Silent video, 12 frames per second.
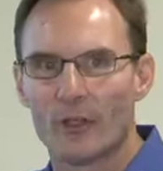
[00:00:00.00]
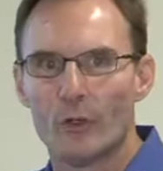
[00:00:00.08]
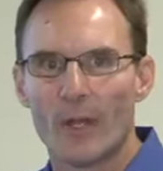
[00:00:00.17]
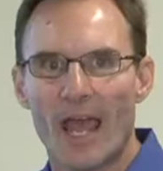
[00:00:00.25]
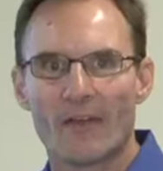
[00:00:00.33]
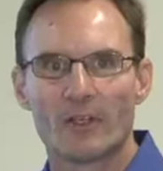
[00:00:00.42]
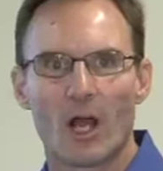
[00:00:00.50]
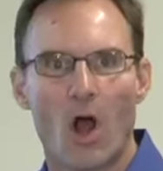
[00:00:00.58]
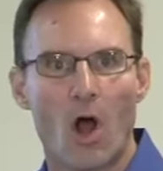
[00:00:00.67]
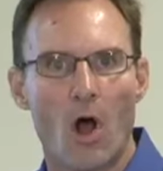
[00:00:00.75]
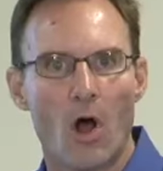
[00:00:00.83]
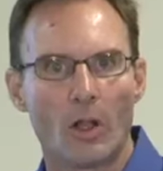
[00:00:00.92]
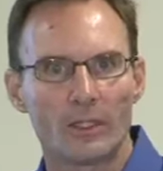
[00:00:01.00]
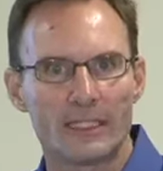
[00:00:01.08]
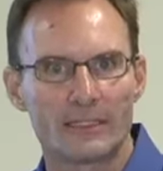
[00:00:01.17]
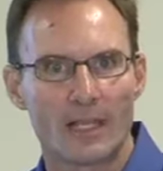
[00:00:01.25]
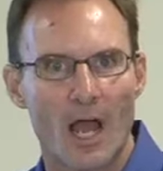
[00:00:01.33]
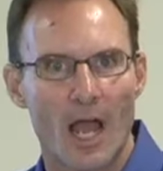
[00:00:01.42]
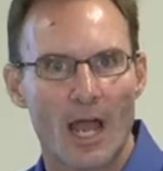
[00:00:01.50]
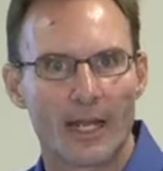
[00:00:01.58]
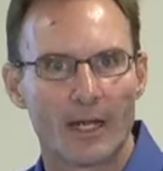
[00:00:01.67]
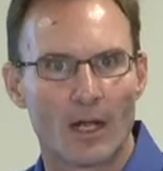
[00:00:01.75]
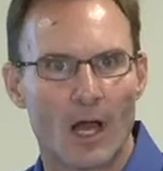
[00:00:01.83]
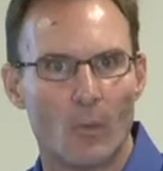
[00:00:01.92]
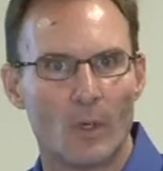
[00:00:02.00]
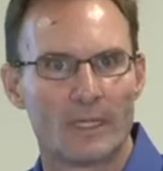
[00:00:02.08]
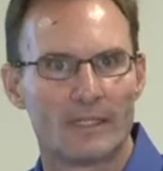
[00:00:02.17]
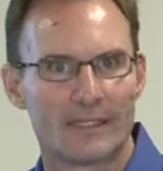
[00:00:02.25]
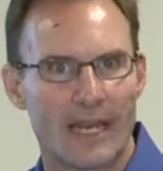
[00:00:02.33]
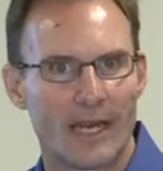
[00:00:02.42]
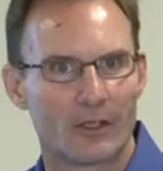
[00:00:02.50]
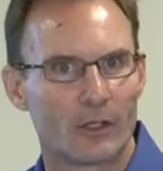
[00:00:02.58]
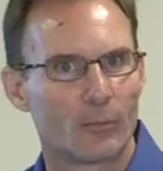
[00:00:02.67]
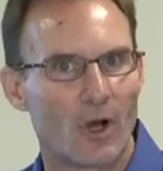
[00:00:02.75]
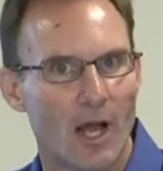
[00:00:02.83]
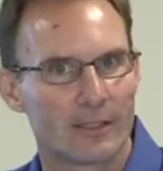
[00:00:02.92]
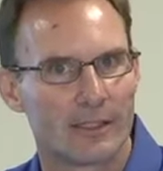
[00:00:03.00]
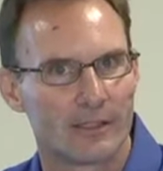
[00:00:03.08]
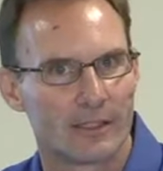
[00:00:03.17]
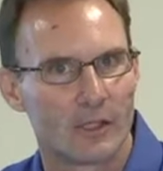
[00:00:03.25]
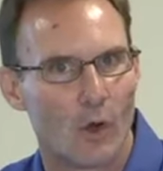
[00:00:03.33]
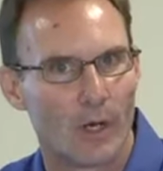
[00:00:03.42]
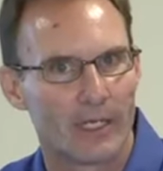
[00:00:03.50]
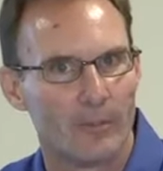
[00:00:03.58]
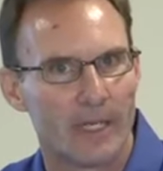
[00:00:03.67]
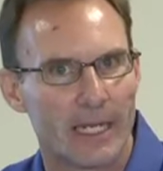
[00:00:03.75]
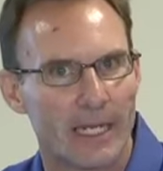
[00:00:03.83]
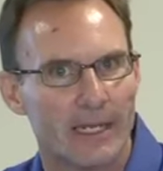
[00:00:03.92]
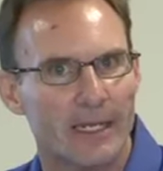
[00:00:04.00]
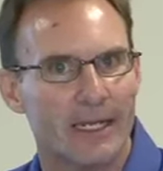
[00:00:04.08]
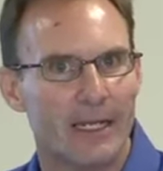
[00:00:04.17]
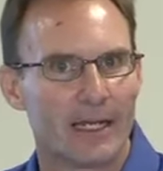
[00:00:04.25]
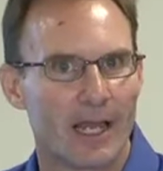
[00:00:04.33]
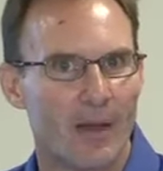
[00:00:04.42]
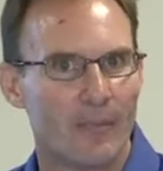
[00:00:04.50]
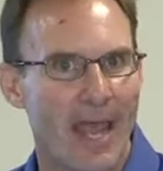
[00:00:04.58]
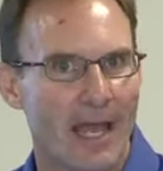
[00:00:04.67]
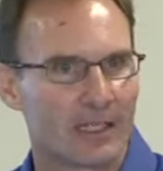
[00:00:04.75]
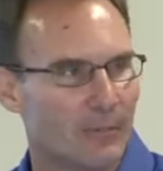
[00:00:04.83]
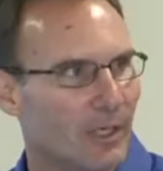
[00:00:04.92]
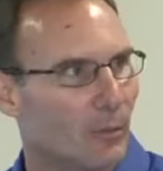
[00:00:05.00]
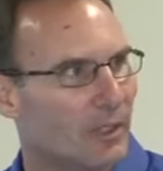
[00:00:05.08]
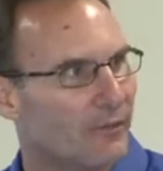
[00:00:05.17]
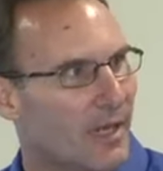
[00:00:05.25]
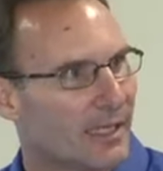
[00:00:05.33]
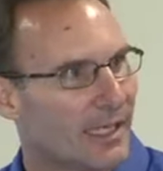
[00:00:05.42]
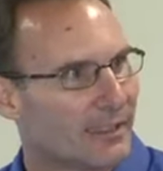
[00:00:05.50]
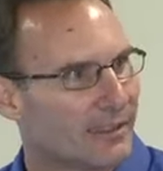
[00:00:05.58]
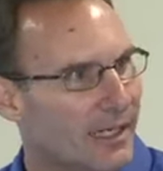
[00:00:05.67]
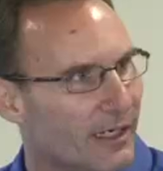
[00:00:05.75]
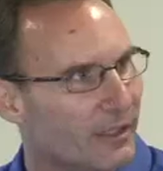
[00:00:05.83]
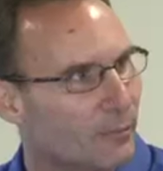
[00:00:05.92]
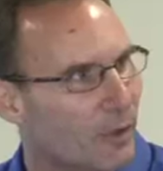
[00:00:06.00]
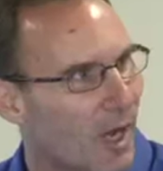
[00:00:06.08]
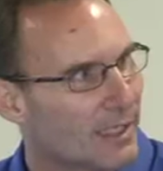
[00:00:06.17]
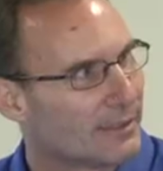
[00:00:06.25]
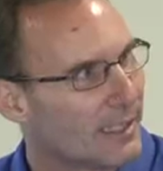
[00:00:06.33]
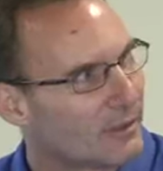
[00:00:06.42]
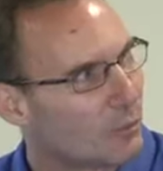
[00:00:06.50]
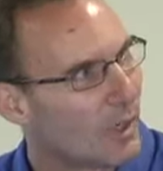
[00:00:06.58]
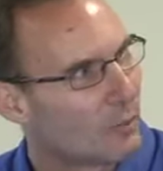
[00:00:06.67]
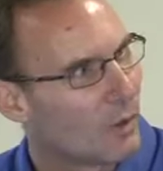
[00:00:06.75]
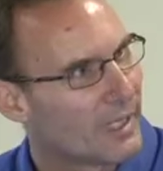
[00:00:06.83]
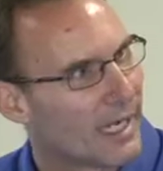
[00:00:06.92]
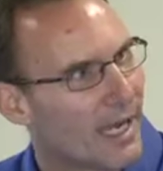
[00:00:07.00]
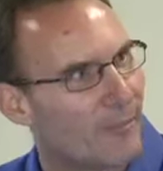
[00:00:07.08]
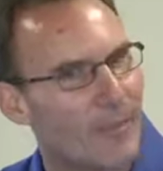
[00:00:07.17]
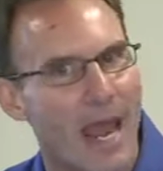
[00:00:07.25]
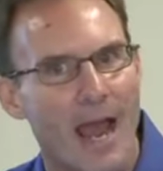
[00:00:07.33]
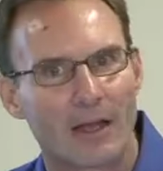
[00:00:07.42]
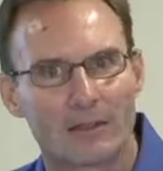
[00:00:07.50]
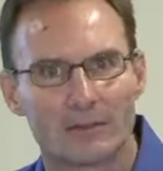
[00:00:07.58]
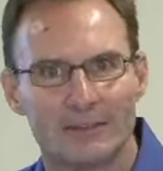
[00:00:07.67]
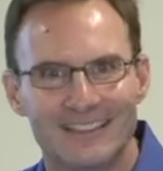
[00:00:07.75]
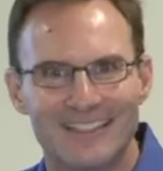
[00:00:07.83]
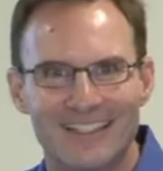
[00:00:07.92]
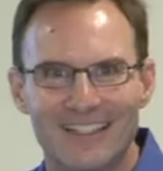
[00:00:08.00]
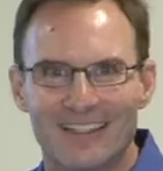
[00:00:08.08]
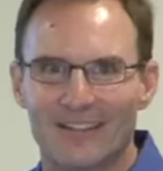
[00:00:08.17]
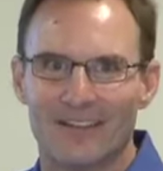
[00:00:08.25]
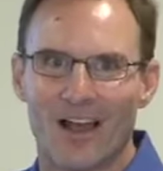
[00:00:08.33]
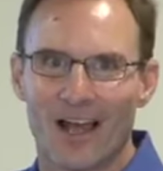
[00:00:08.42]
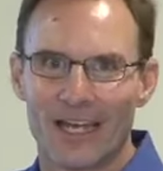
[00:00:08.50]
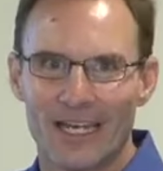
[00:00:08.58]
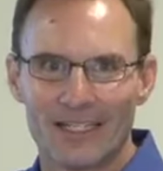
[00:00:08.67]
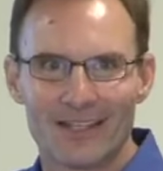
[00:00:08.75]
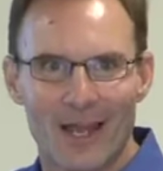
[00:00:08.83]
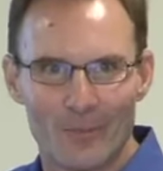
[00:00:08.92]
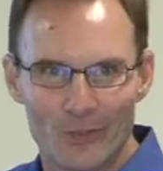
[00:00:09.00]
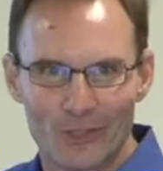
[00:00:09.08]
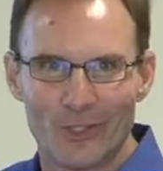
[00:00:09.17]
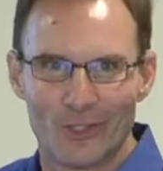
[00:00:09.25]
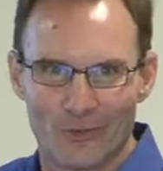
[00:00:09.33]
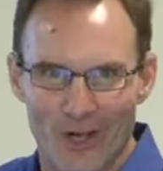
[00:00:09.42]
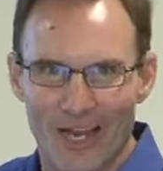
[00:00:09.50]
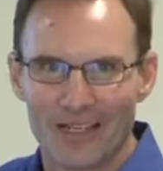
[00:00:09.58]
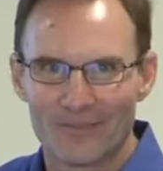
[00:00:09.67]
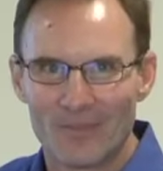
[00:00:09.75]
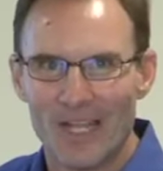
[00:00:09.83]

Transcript: you have to all decide on what the standard process is going to be, come back to me when you've got that standard process. When will they come back? Not anytime soon, right?